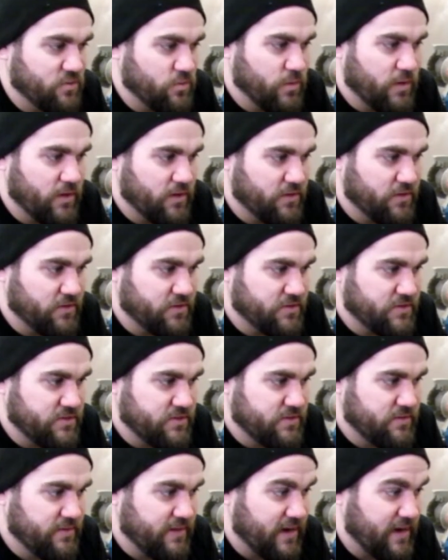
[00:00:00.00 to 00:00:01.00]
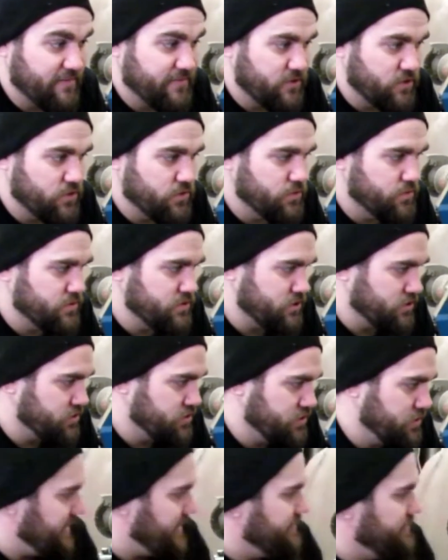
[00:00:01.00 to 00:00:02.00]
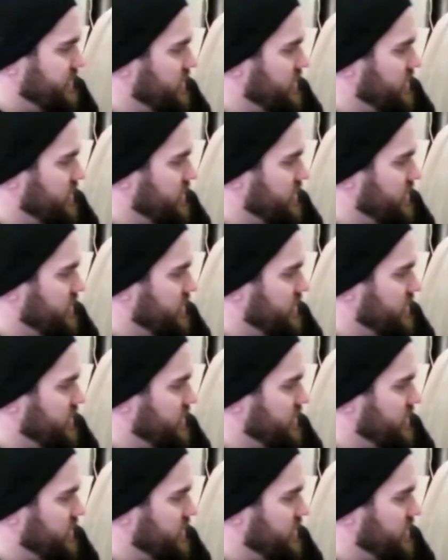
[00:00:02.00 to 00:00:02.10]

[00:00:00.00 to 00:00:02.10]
welders that I've used are doing.